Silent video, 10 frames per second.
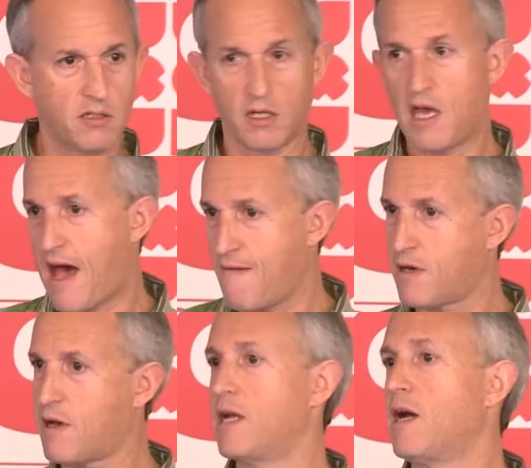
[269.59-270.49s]
So you have a
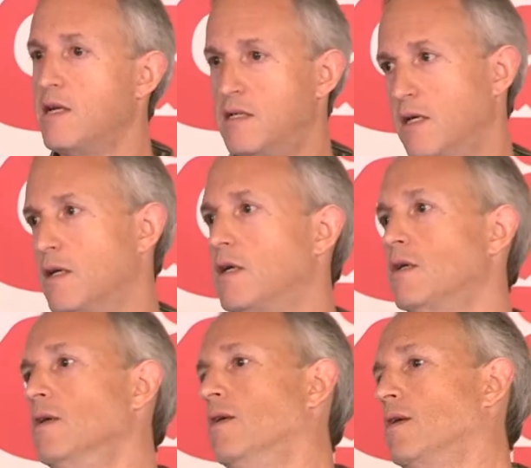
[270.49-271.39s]
great idea,
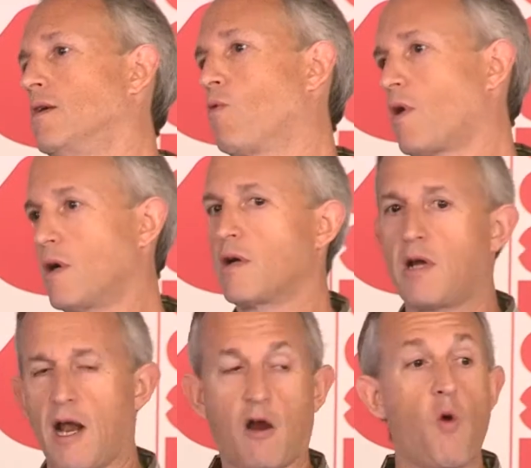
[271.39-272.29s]
you want to
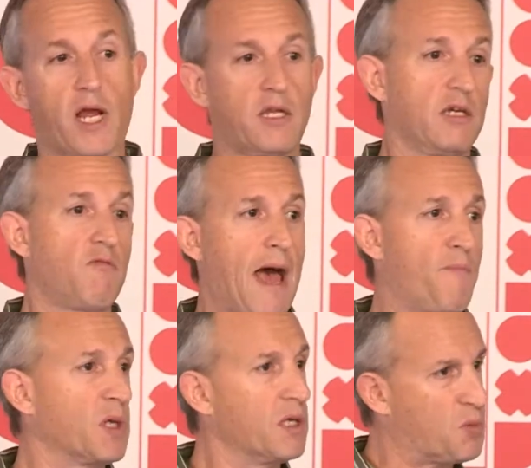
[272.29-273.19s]
kind of quickly,
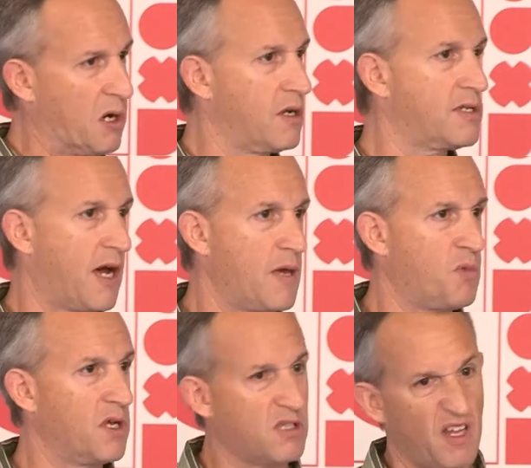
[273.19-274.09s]
rapidly
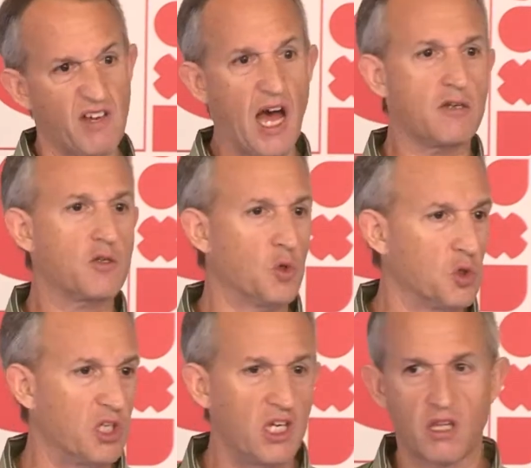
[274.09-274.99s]
prototype it. So they've got
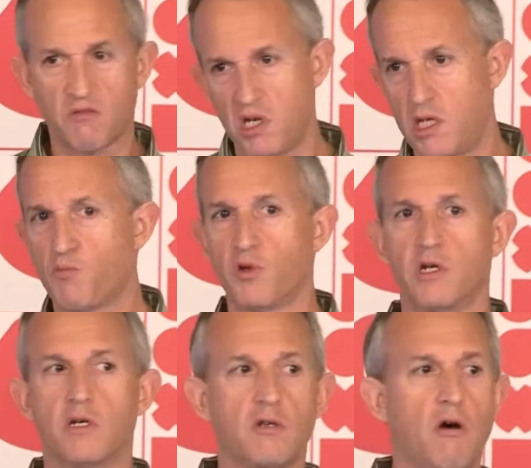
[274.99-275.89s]
tooling, 3D
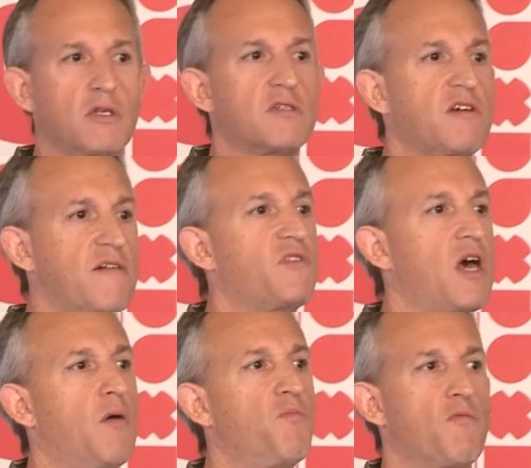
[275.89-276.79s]
printers, all the stuff to
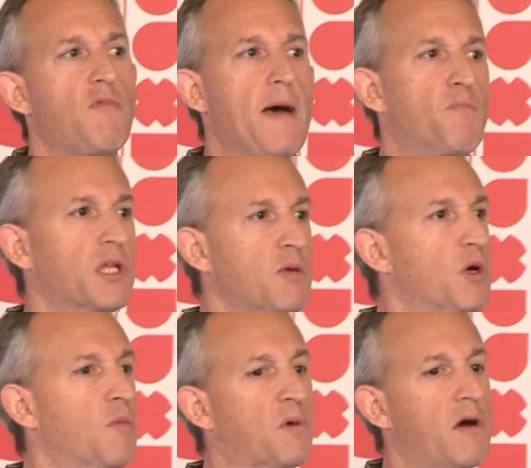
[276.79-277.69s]
help them rapidly
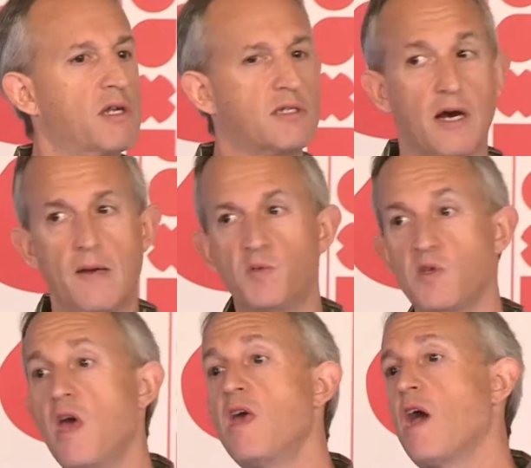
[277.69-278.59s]
build prototypes,
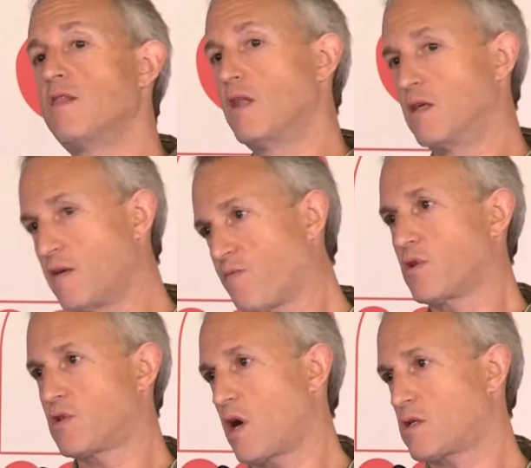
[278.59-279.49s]
and then the
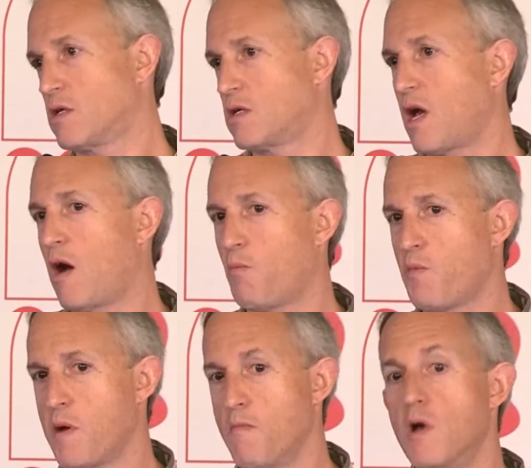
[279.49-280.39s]
infrastructure to
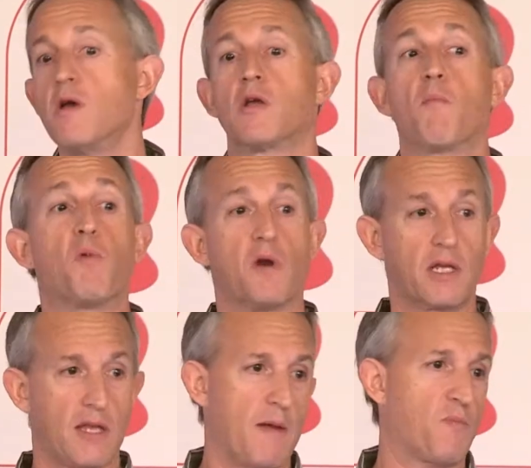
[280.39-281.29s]
help them
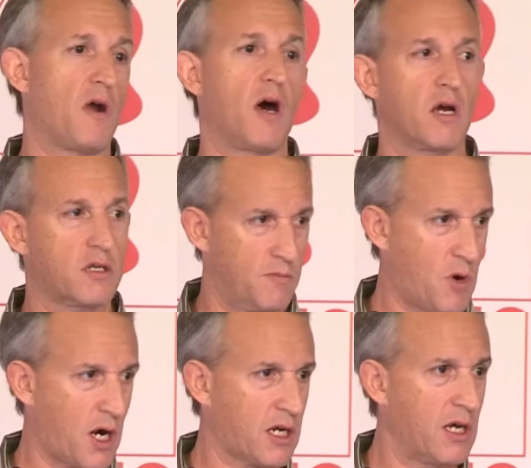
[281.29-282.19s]
bring that product to
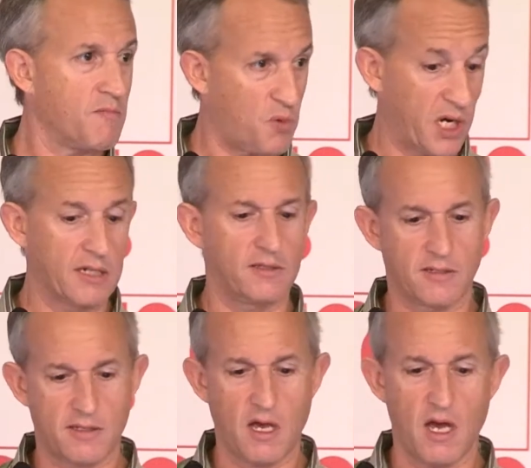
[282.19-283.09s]
market, bring it to
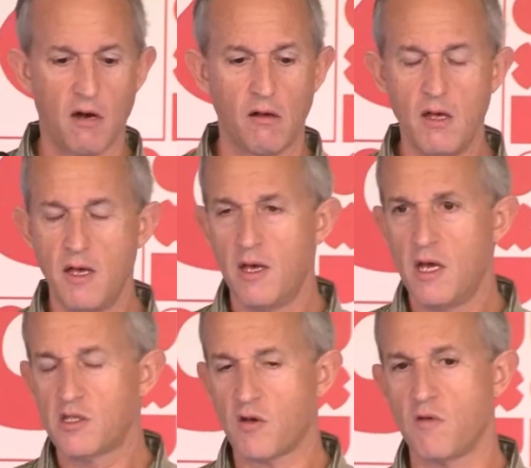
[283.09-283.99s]
scale.
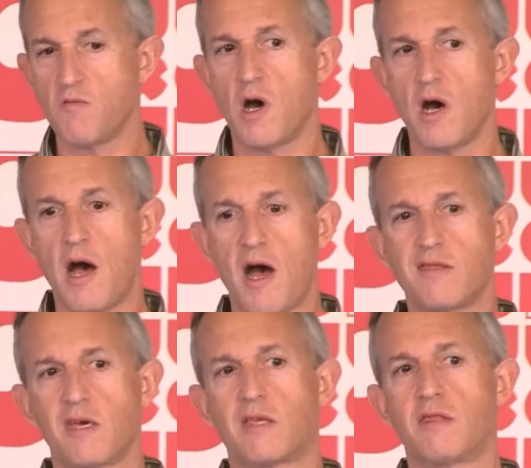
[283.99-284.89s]
So I
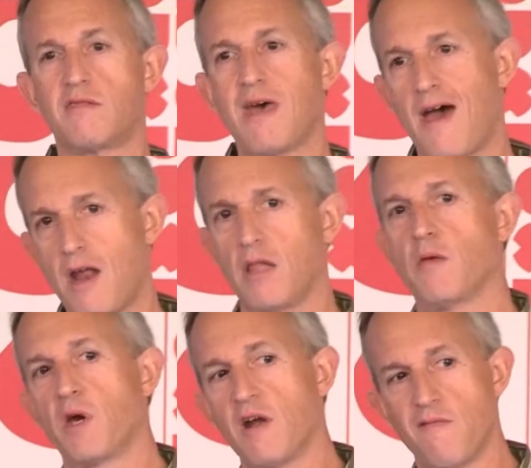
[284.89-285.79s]
think that
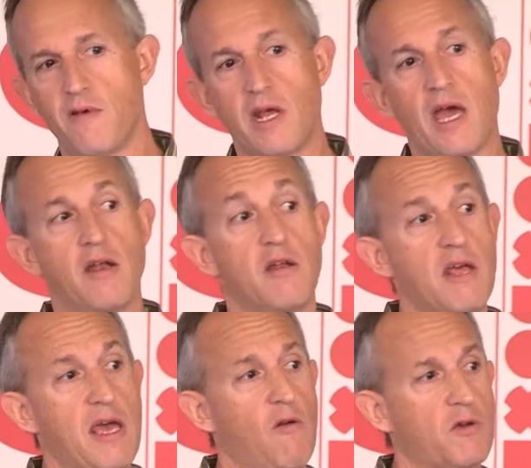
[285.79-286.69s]
element of it,
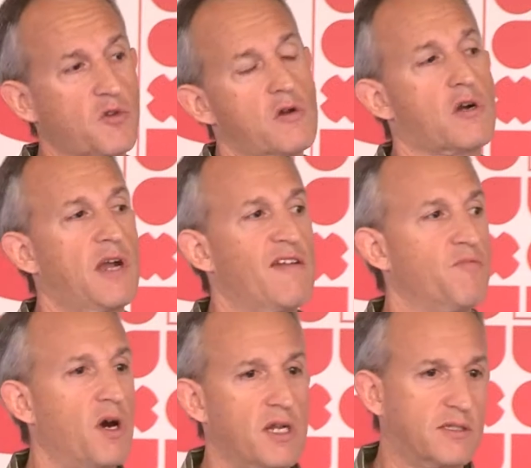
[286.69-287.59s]
and also creative
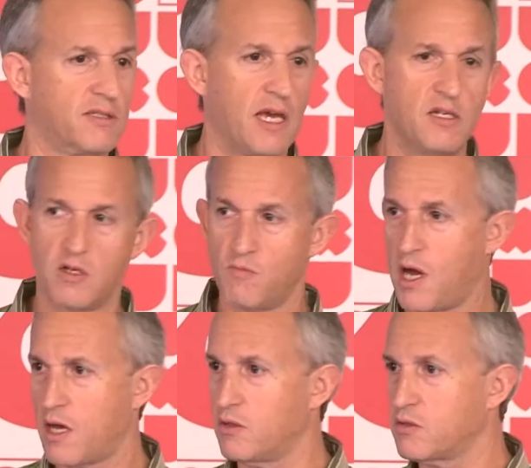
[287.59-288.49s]
monetization
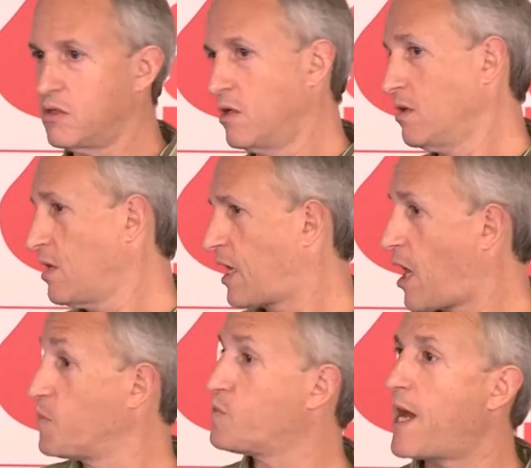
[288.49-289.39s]
models. It
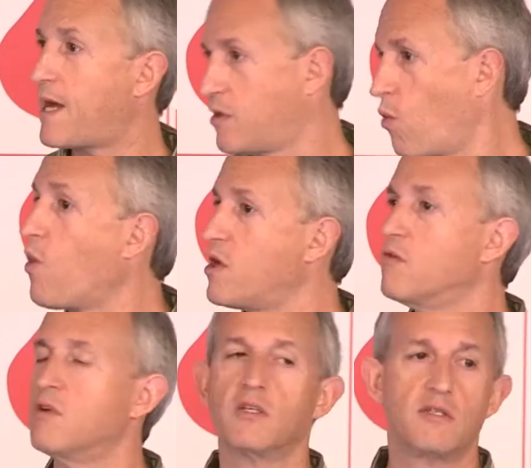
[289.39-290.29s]
comes back to, what are
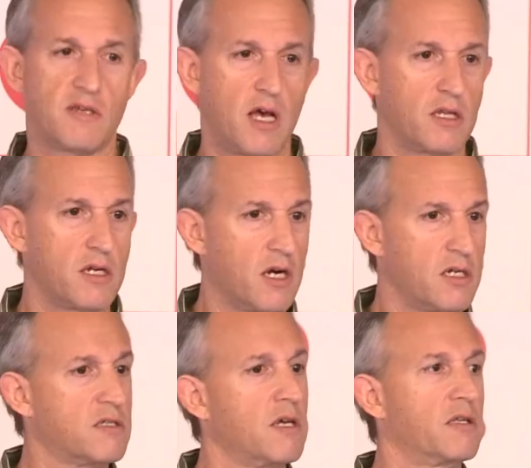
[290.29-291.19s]
you really selling? Are
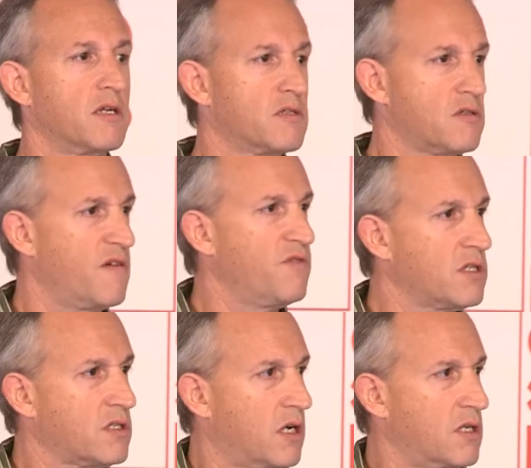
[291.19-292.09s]
you selling a
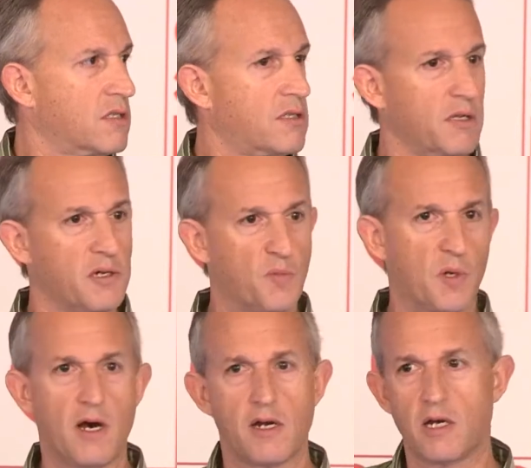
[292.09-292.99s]
service? Are you selling a
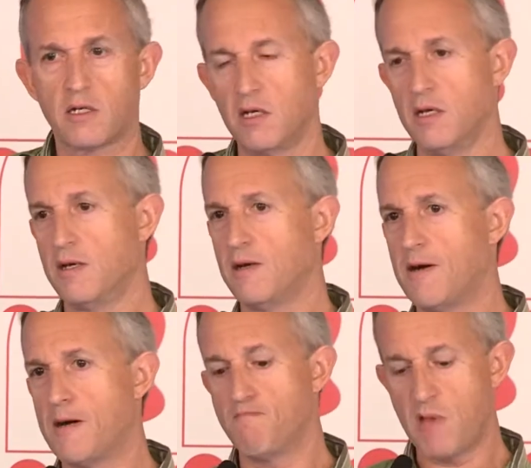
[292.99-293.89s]
product?
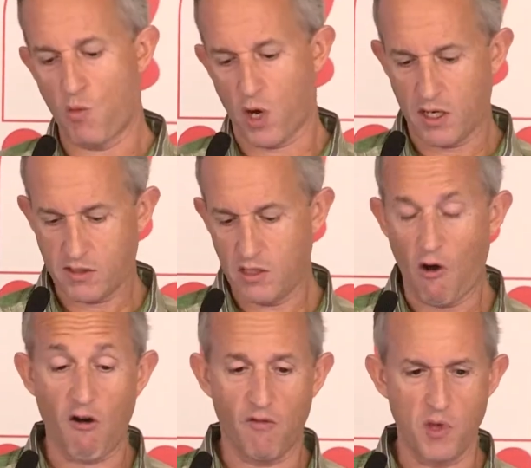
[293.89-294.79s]
And we're going to see
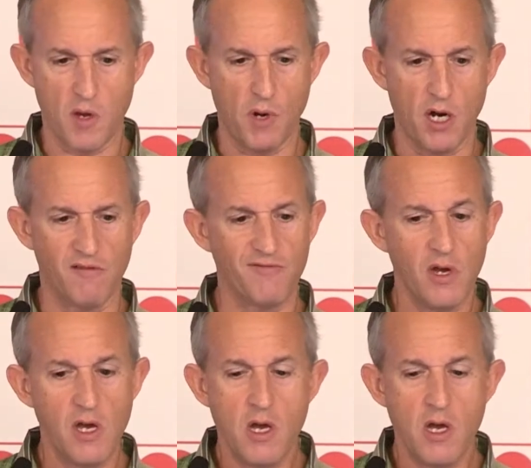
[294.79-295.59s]
all of the above.